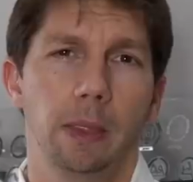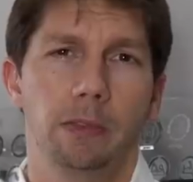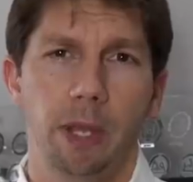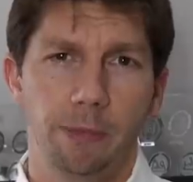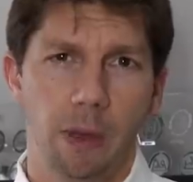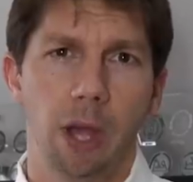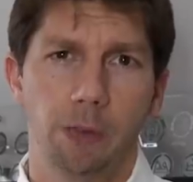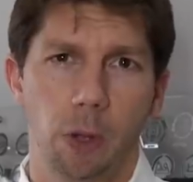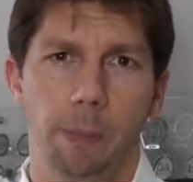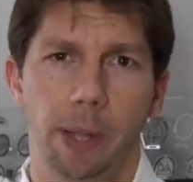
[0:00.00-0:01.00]
The
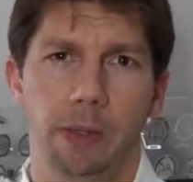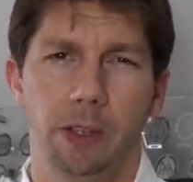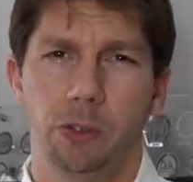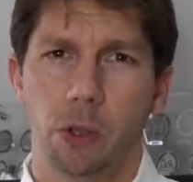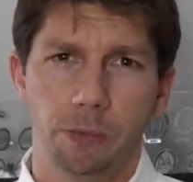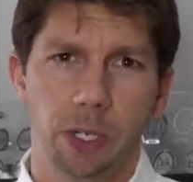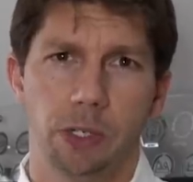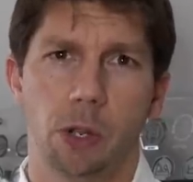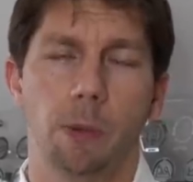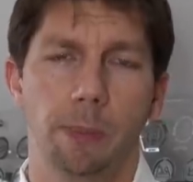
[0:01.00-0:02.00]
C5 compound, the
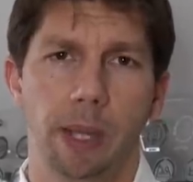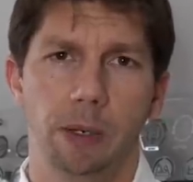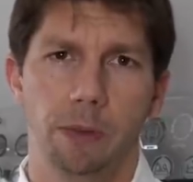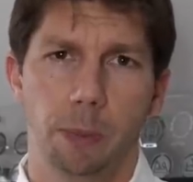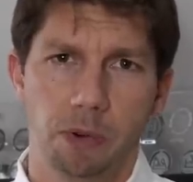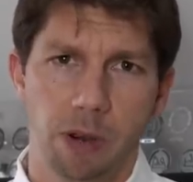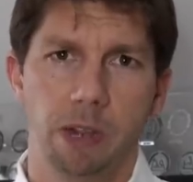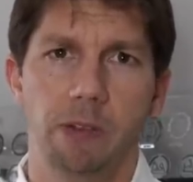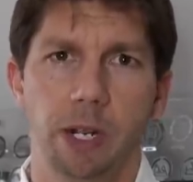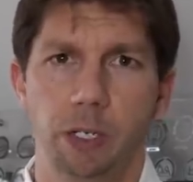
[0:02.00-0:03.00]
softest compound of the
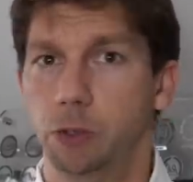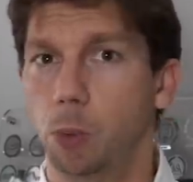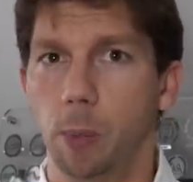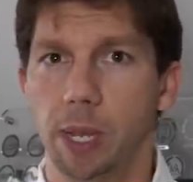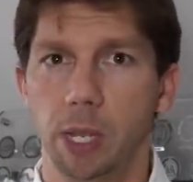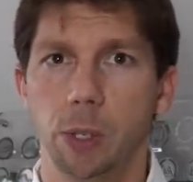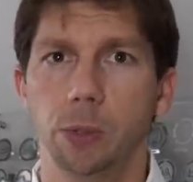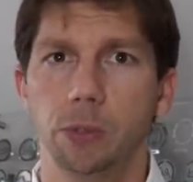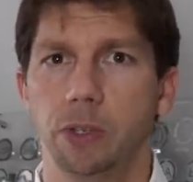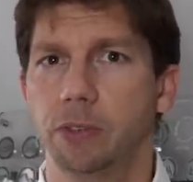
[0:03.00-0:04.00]
Pirelli range, is what we
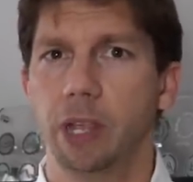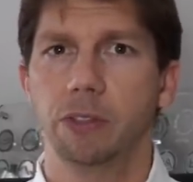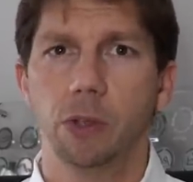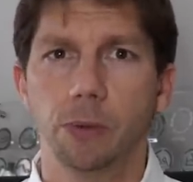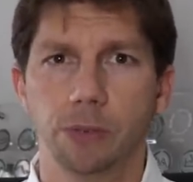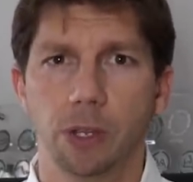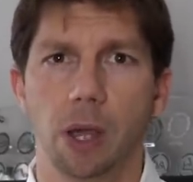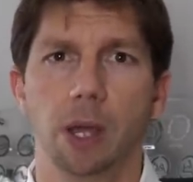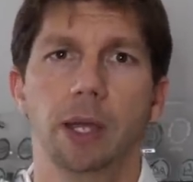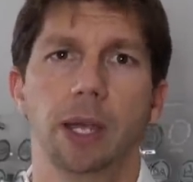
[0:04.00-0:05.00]
used. It's that soft
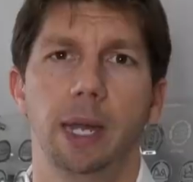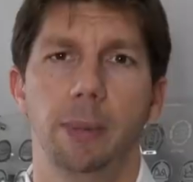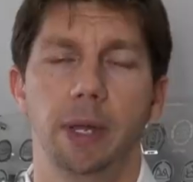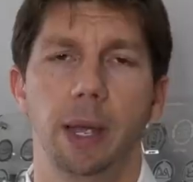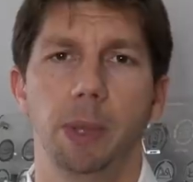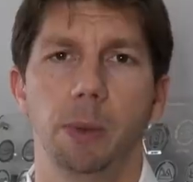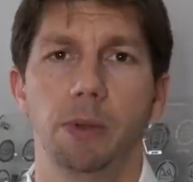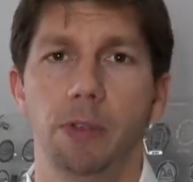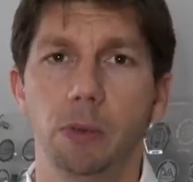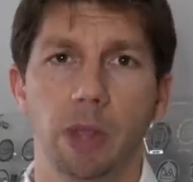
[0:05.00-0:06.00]
tyre in Abu Dhabi, and
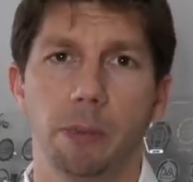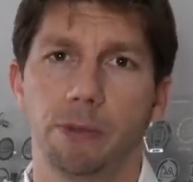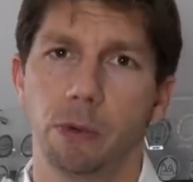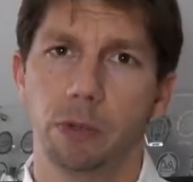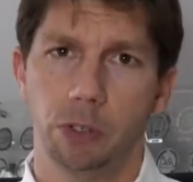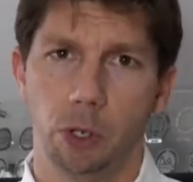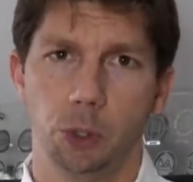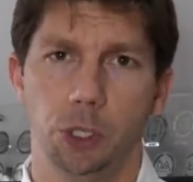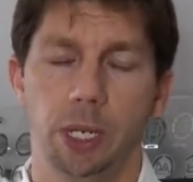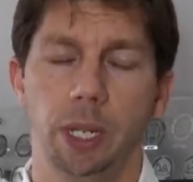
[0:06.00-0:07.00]
we've used that before in
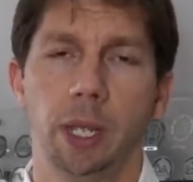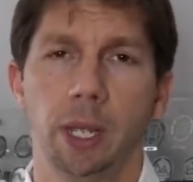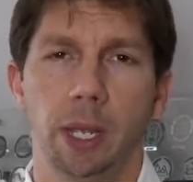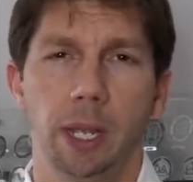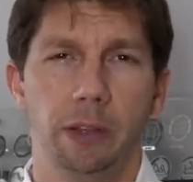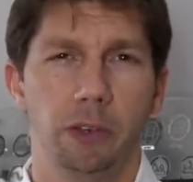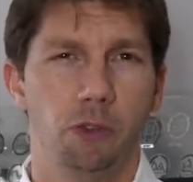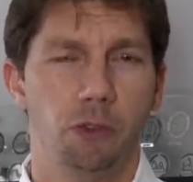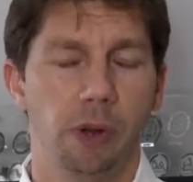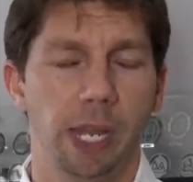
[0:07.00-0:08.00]
Sochi. And it's a
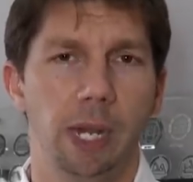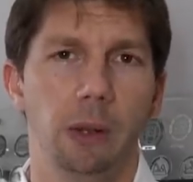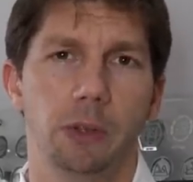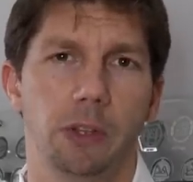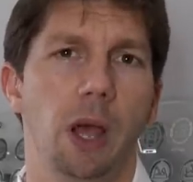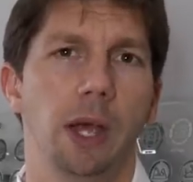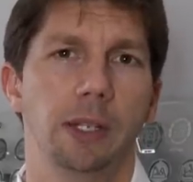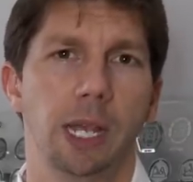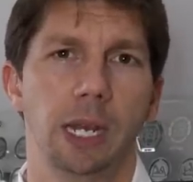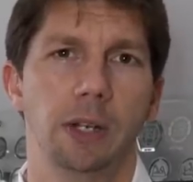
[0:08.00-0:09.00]
tricky little tyre
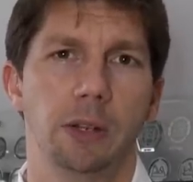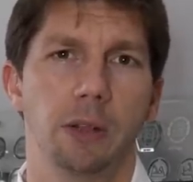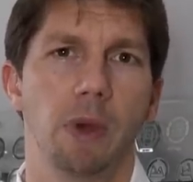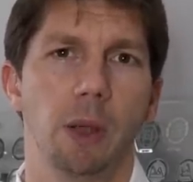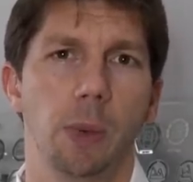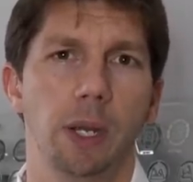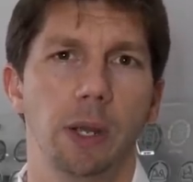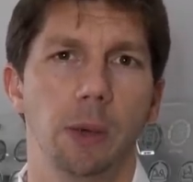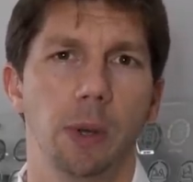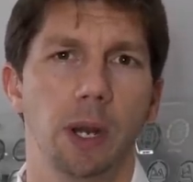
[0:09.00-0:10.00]
to get into the right
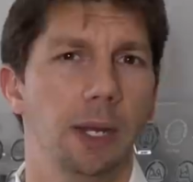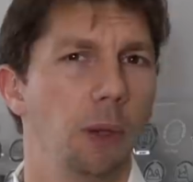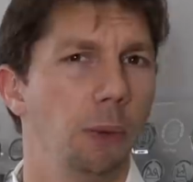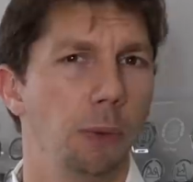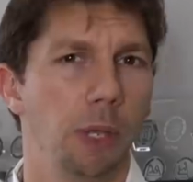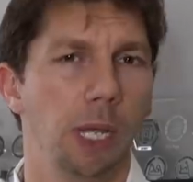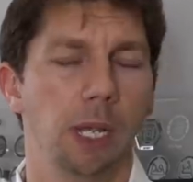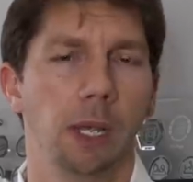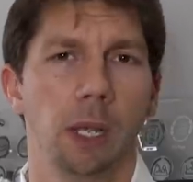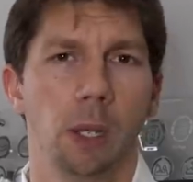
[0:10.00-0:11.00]
window, and I don't
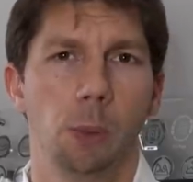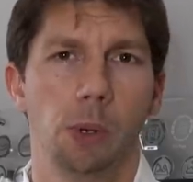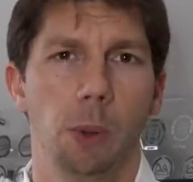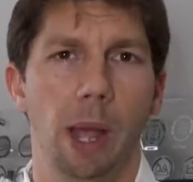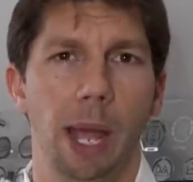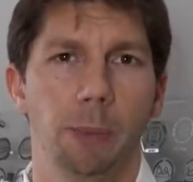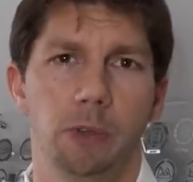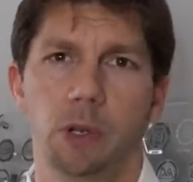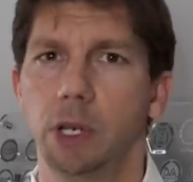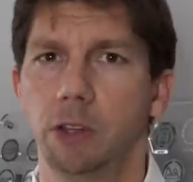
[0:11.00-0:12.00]
think we were
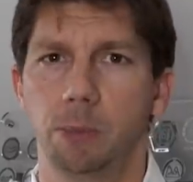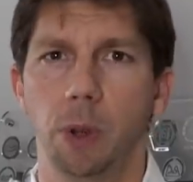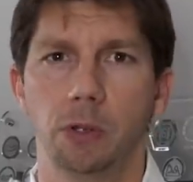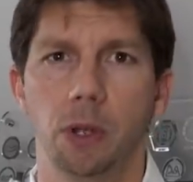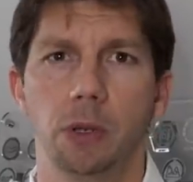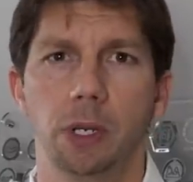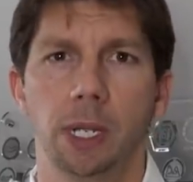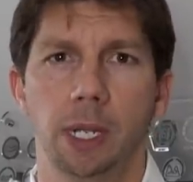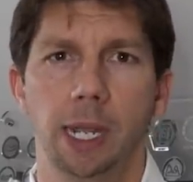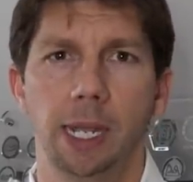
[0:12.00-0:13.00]
absolutely spot on
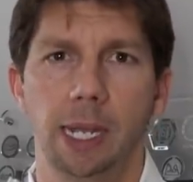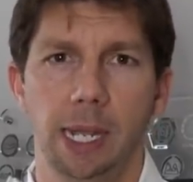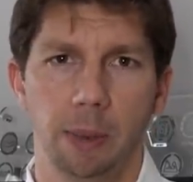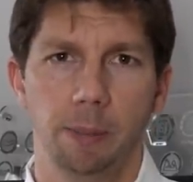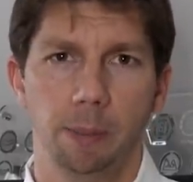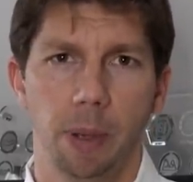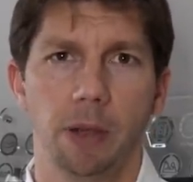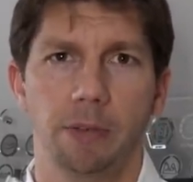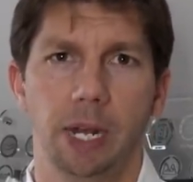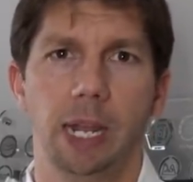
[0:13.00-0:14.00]
in getting it
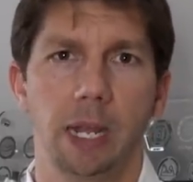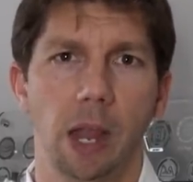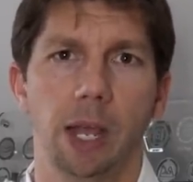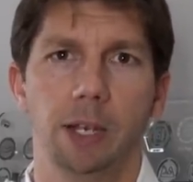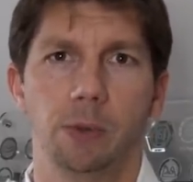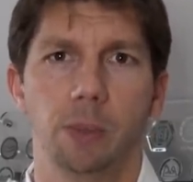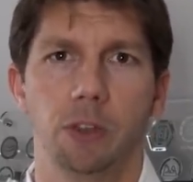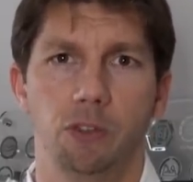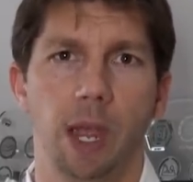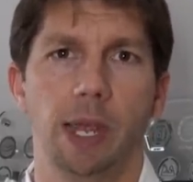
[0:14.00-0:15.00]
perfectly aligned with
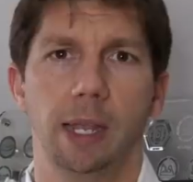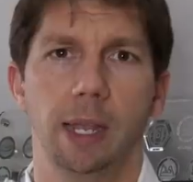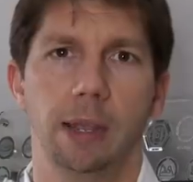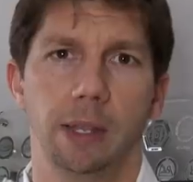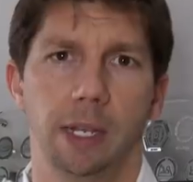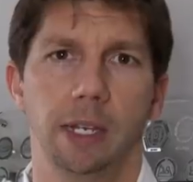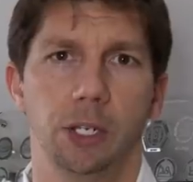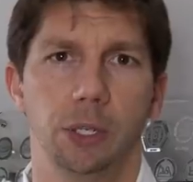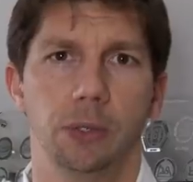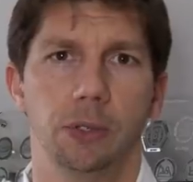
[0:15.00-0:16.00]
the track and the
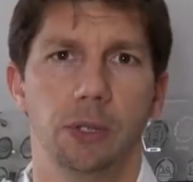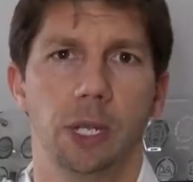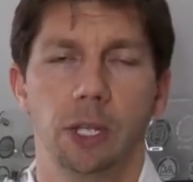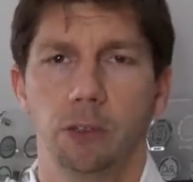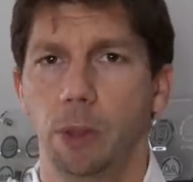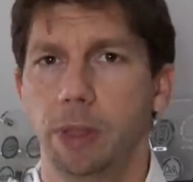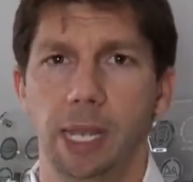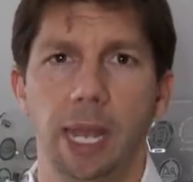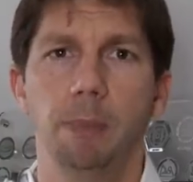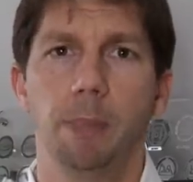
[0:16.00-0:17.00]
conditions. So I
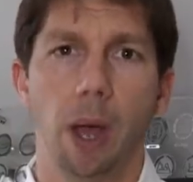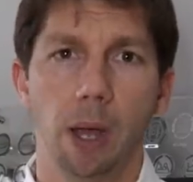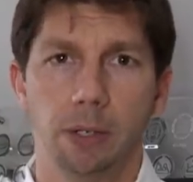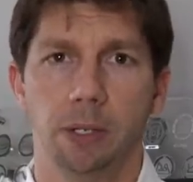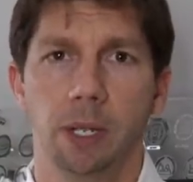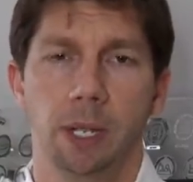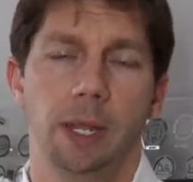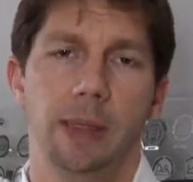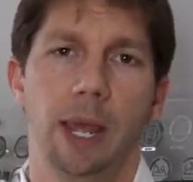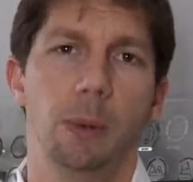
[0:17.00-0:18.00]
think in part
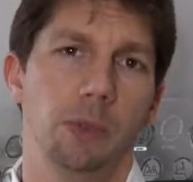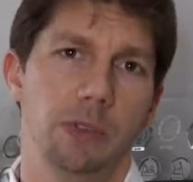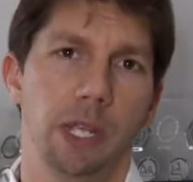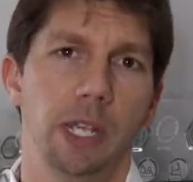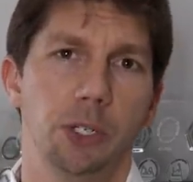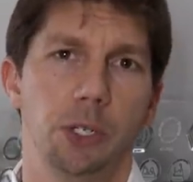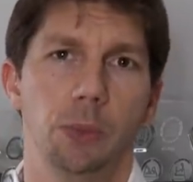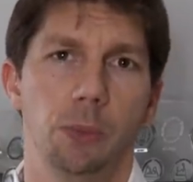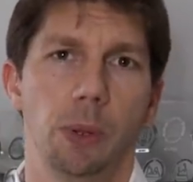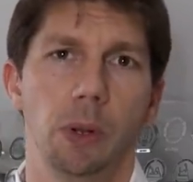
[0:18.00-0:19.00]
that was the
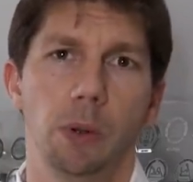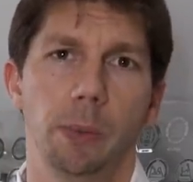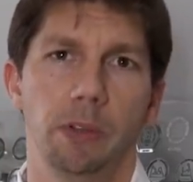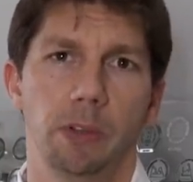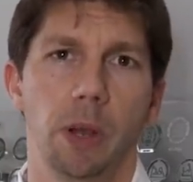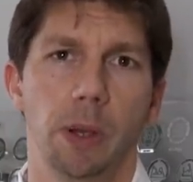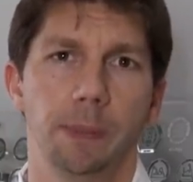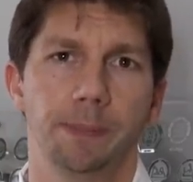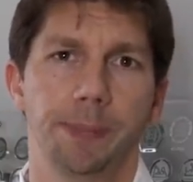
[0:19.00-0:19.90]
issue. We were a little bit slower.